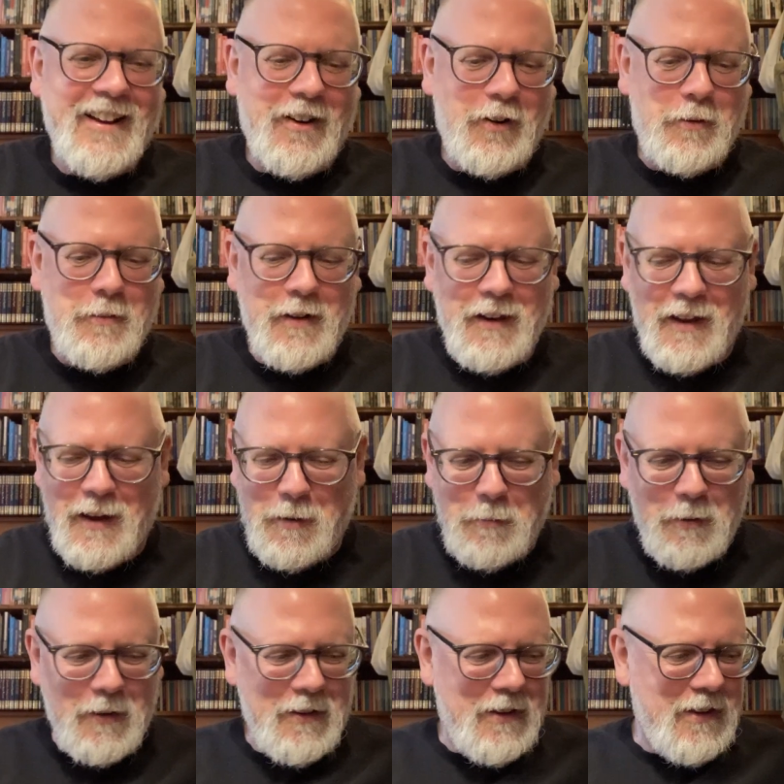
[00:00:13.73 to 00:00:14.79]
on my lap
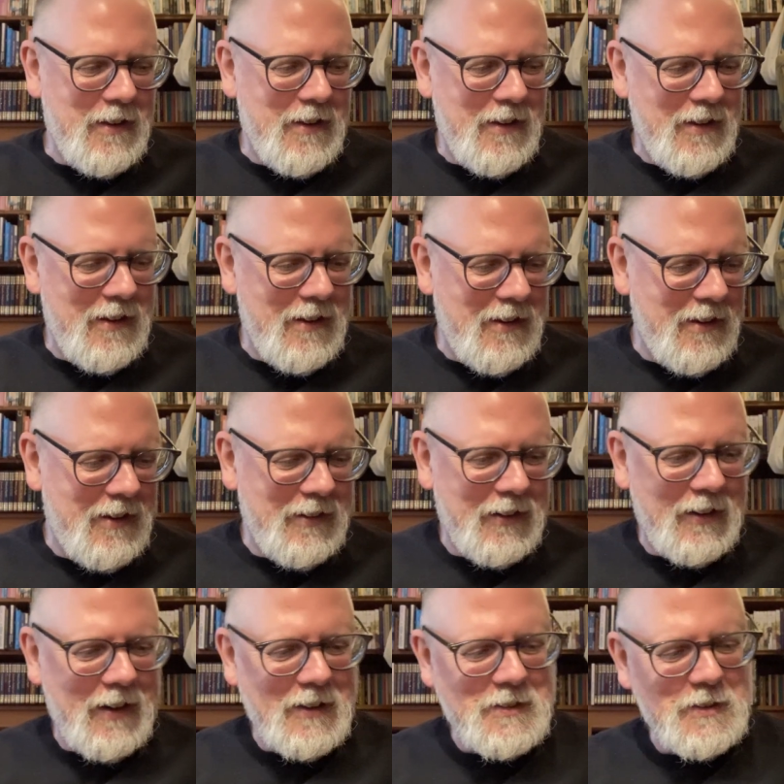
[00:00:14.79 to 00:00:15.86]
in a
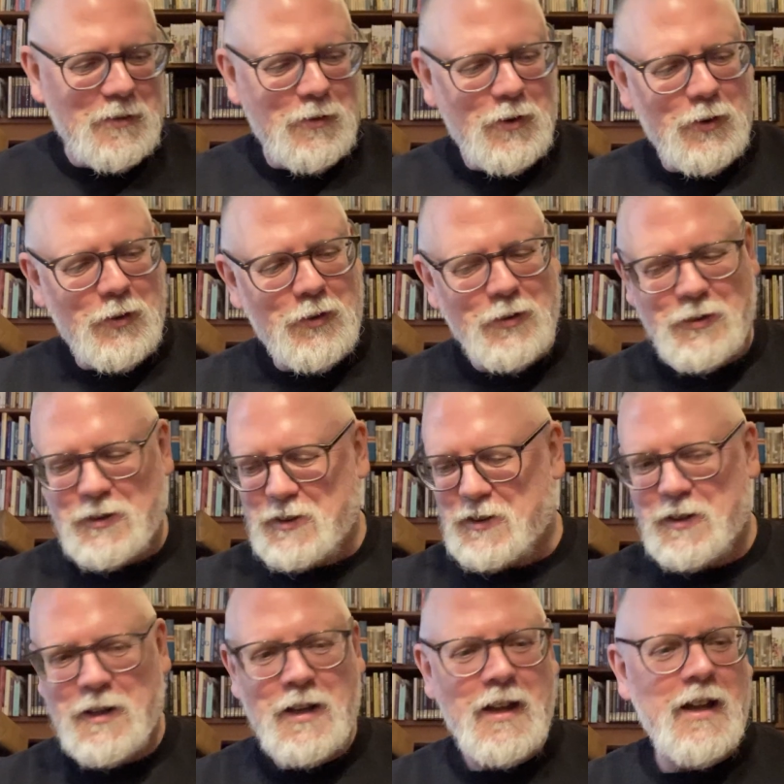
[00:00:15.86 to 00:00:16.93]
nest of cushions.
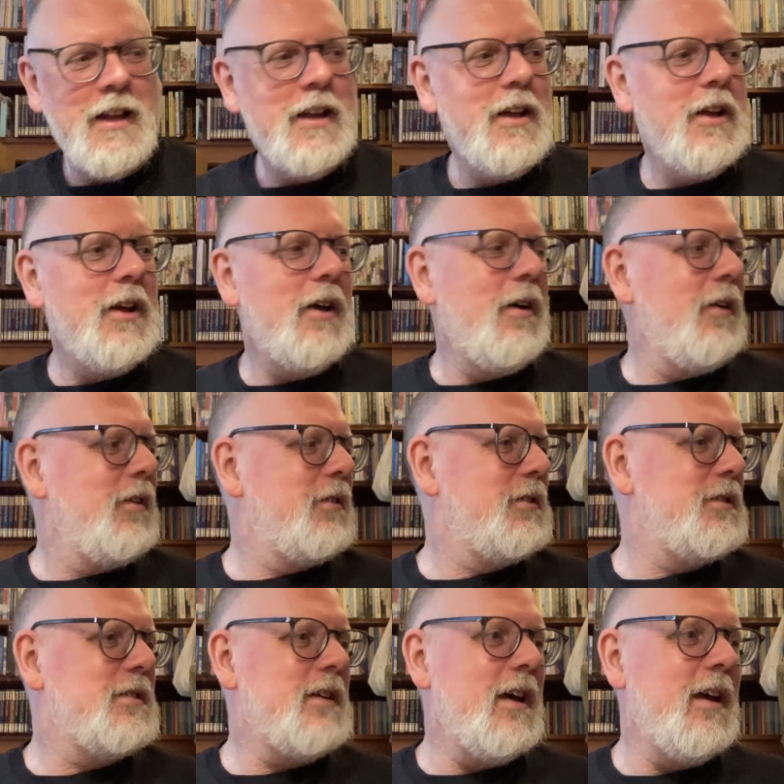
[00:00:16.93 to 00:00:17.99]

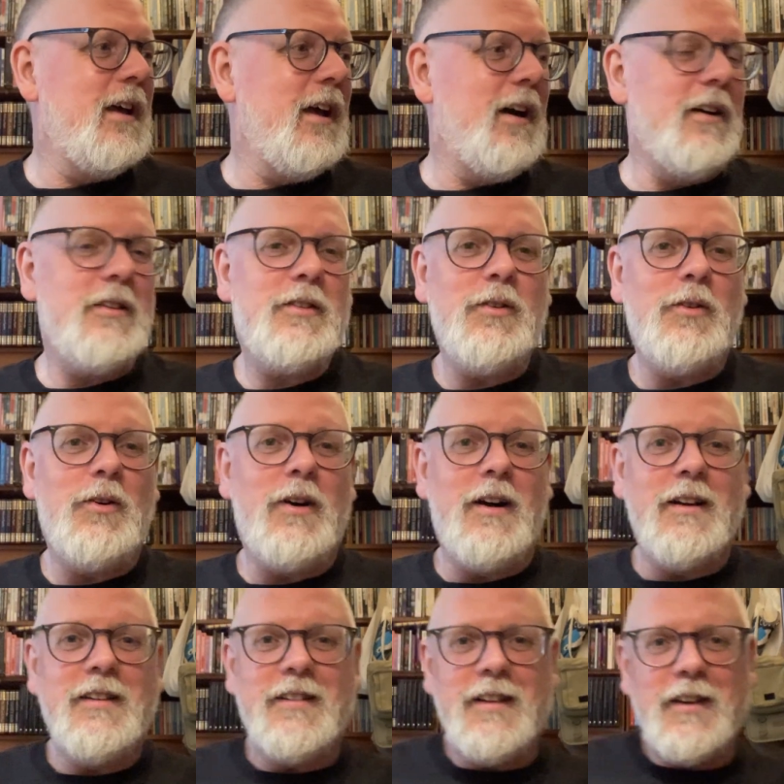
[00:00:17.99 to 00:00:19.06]
Today I thought
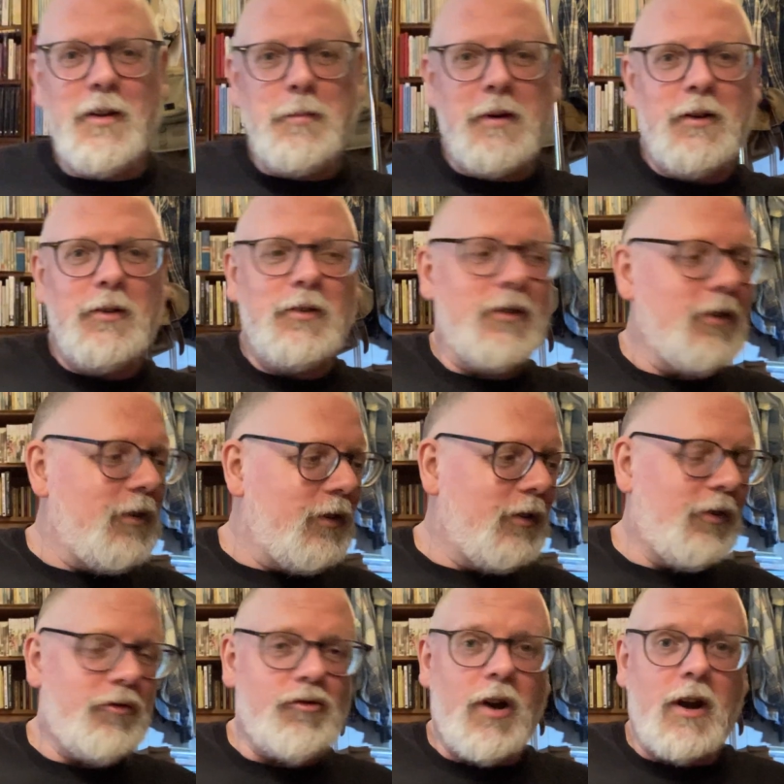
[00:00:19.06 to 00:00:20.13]
I'd think about
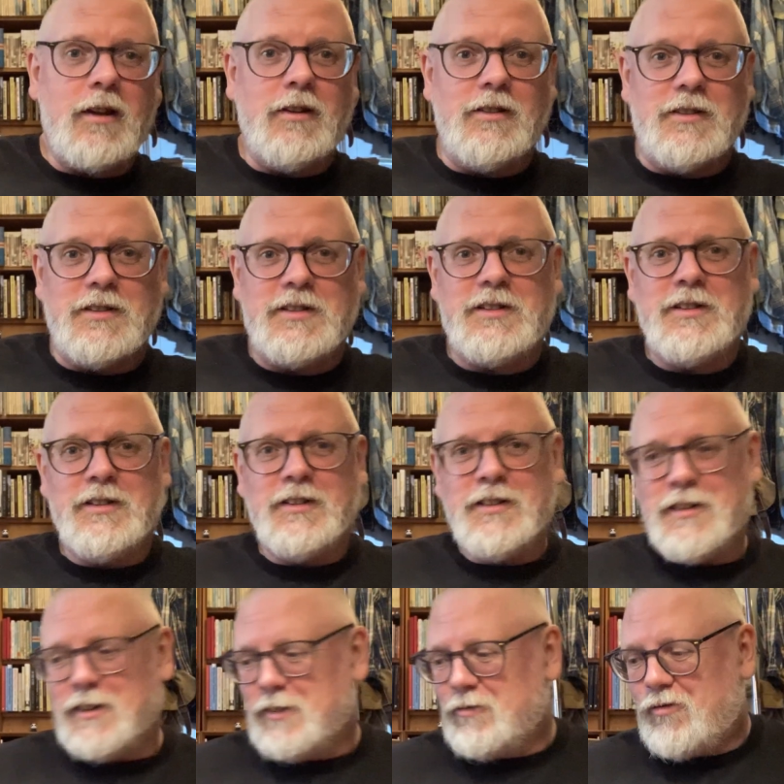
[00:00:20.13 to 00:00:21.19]
dragons
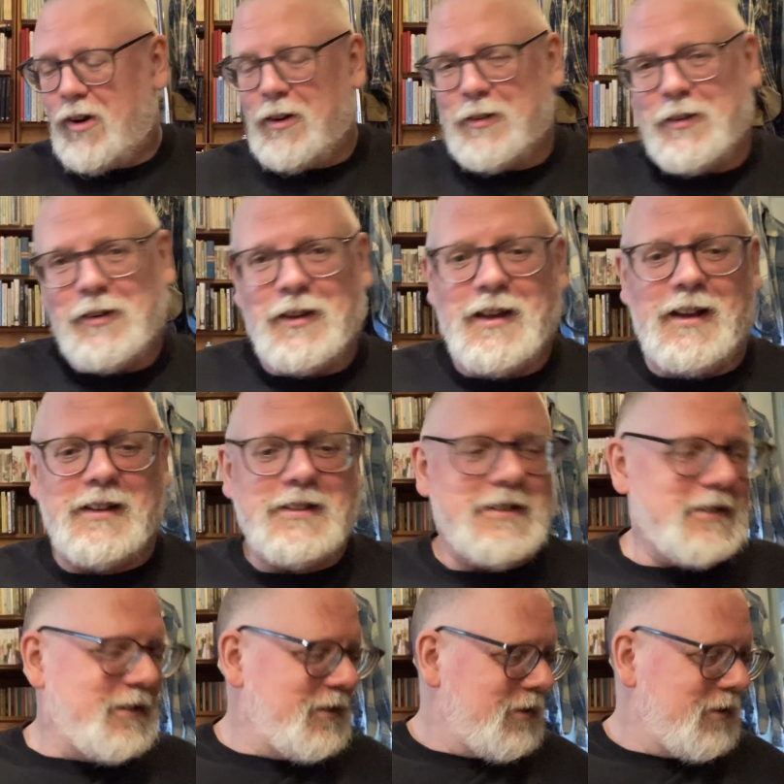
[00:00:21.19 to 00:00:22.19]
rather than cats.